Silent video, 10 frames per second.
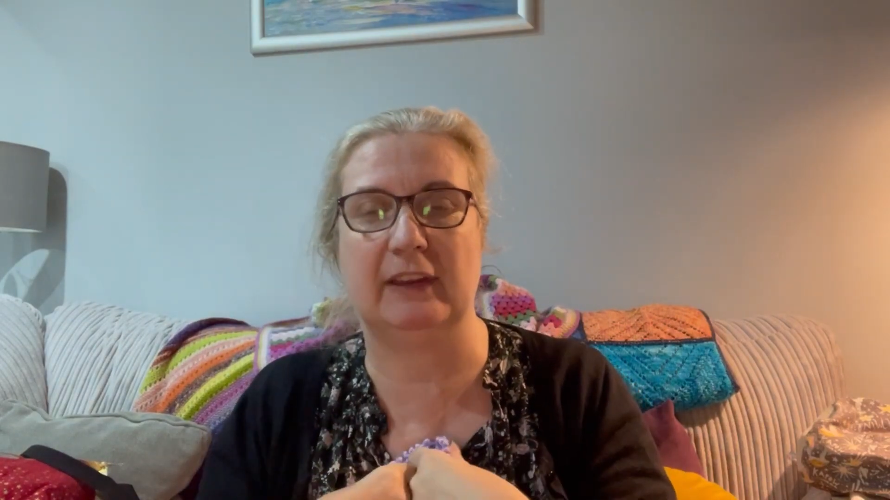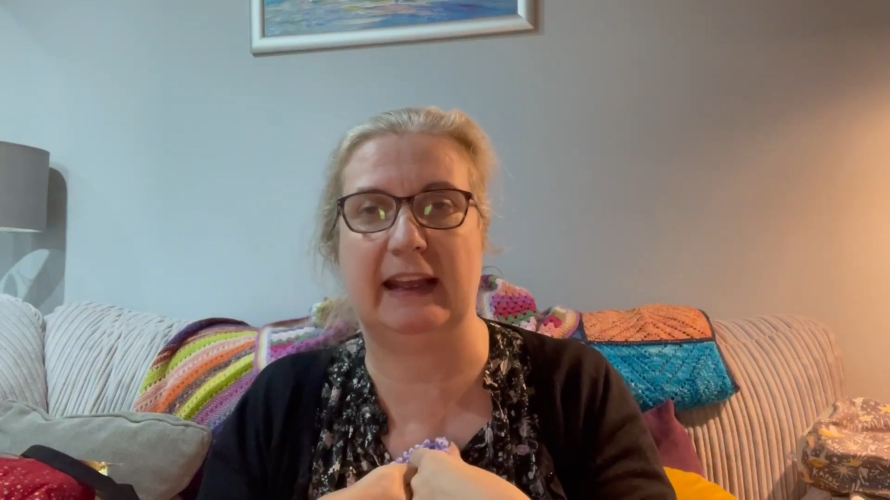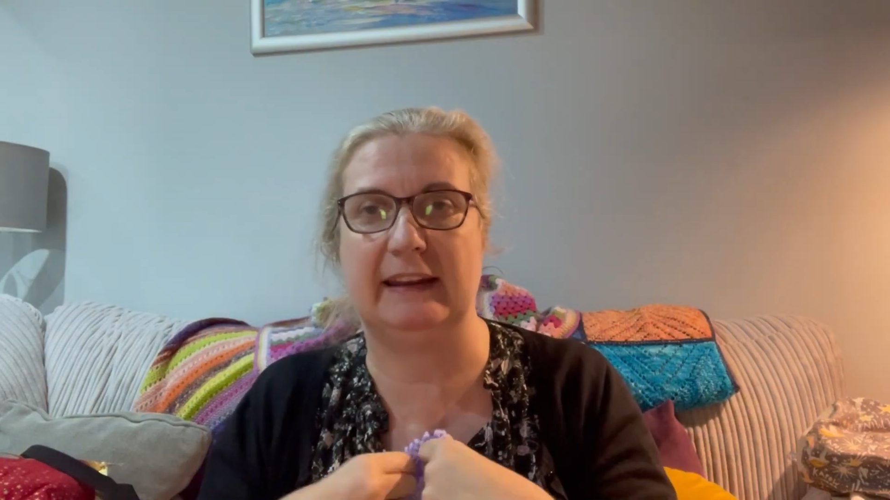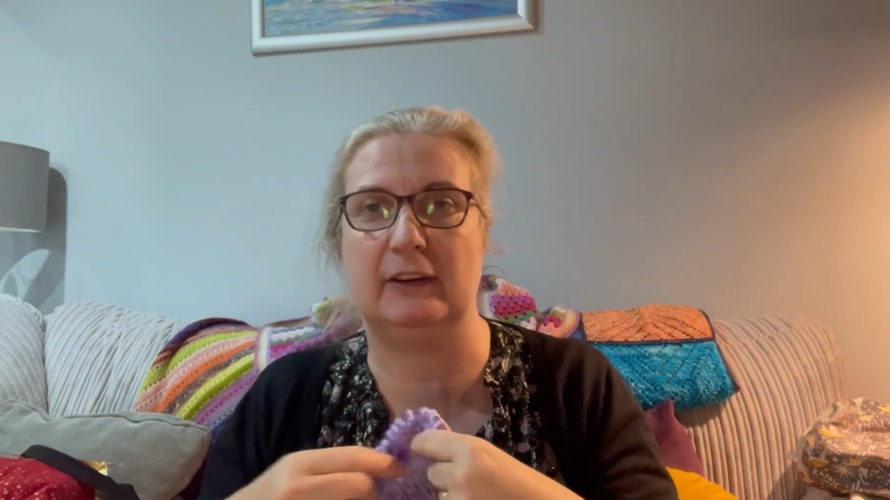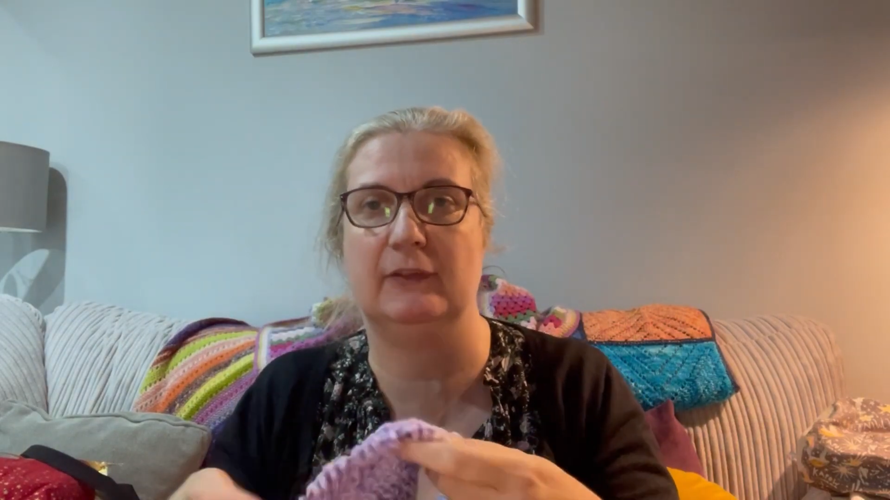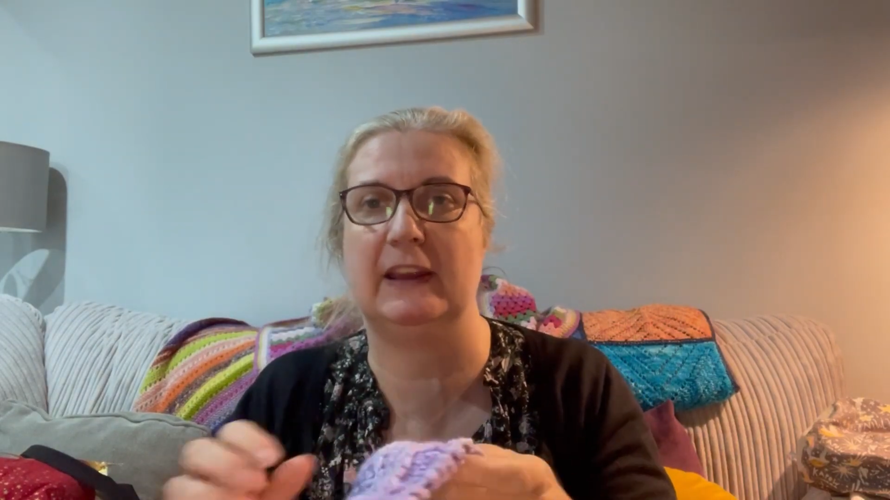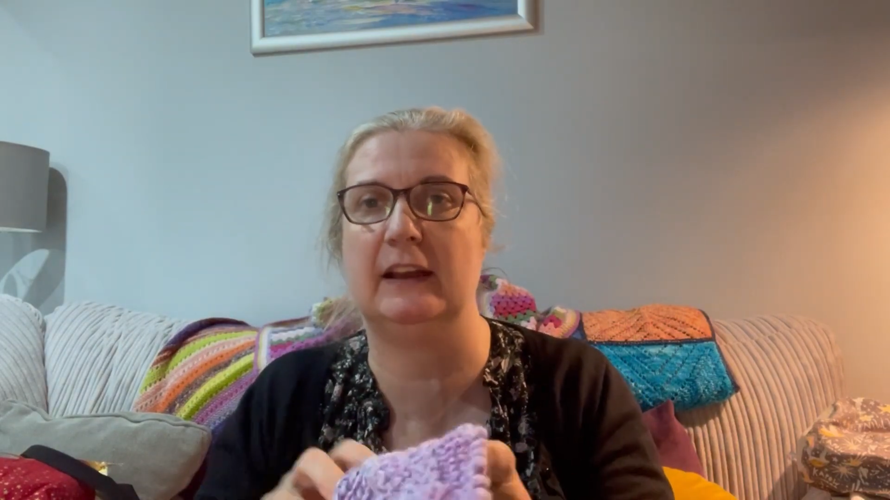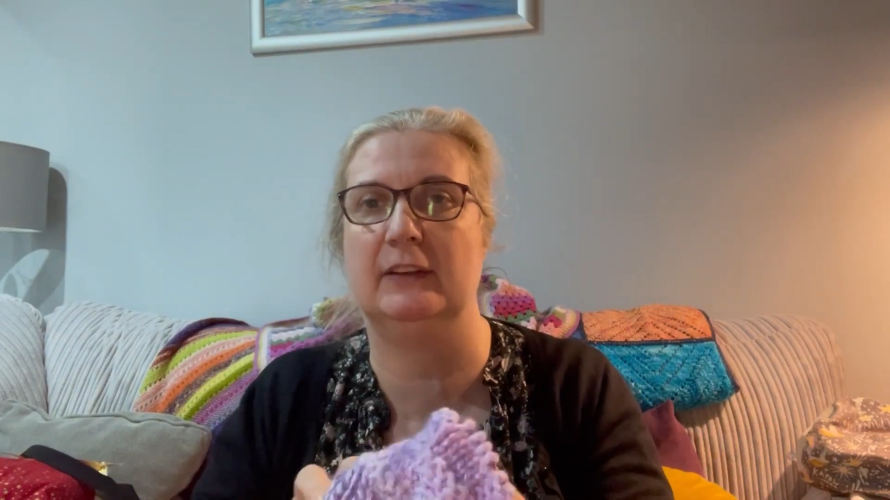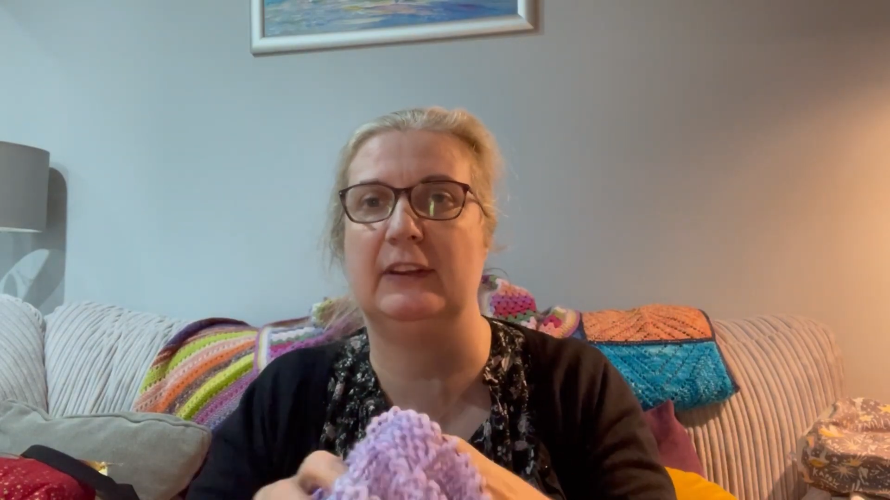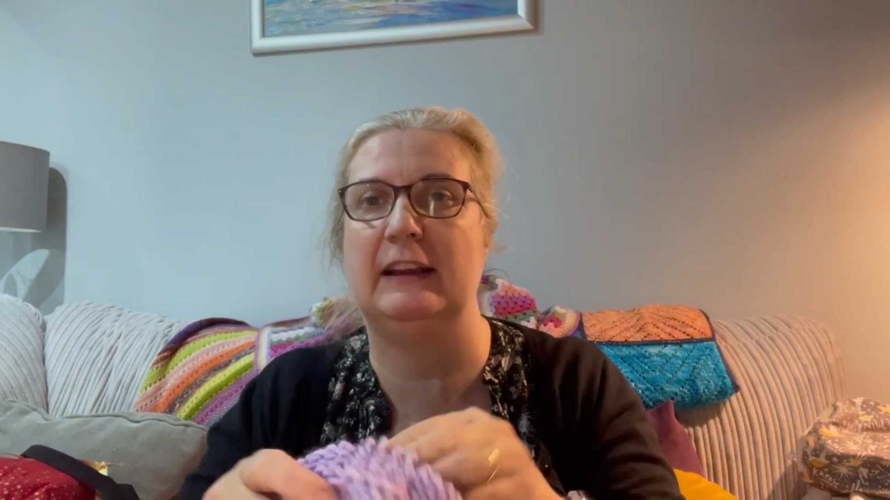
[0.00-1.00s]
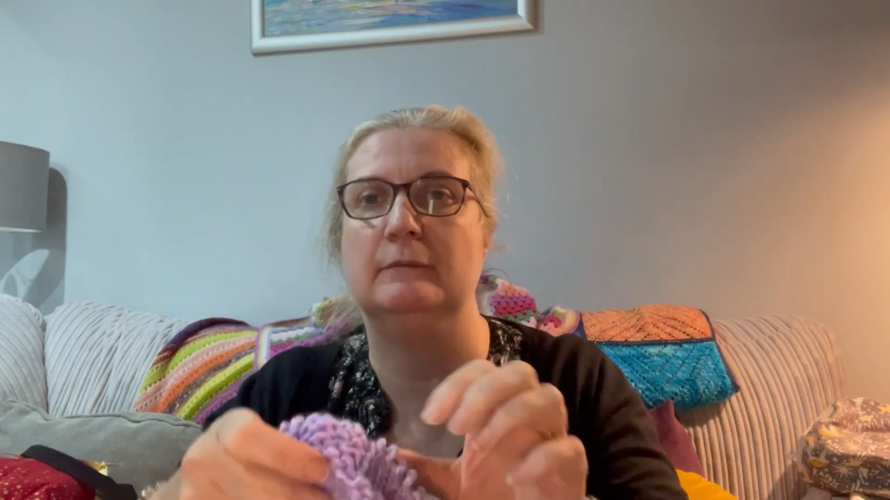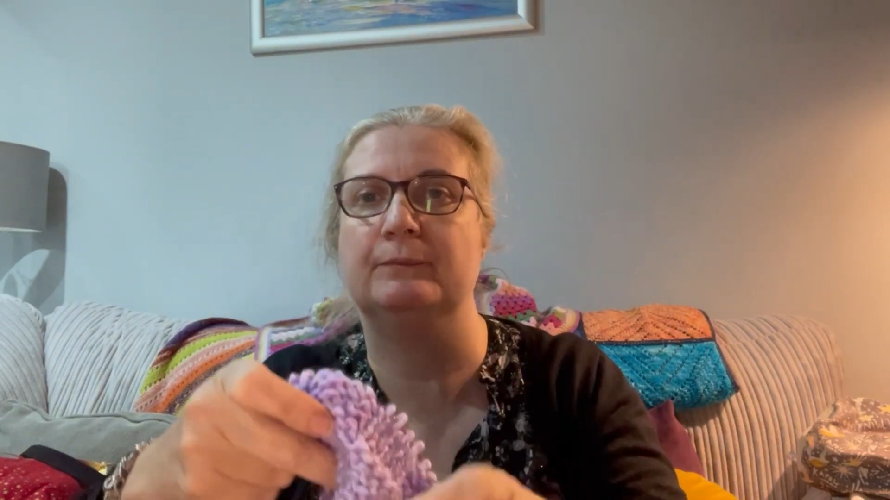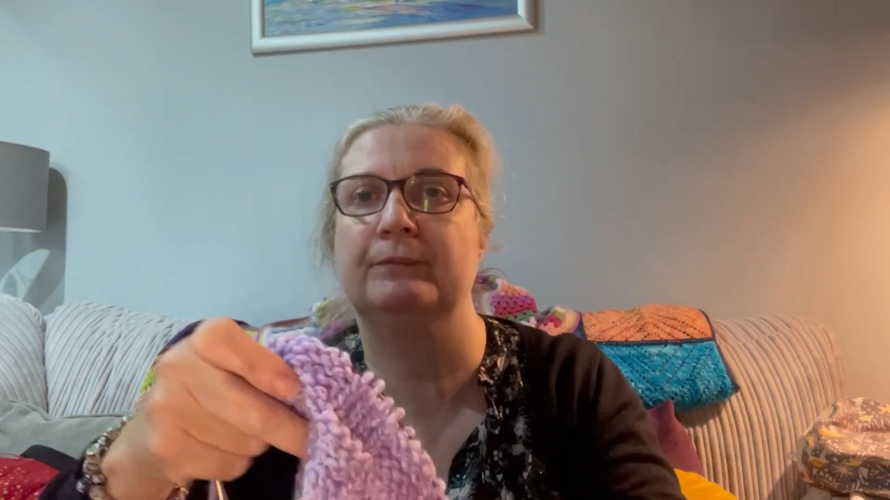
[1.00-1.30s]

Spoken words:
that I knitted for Yarndale.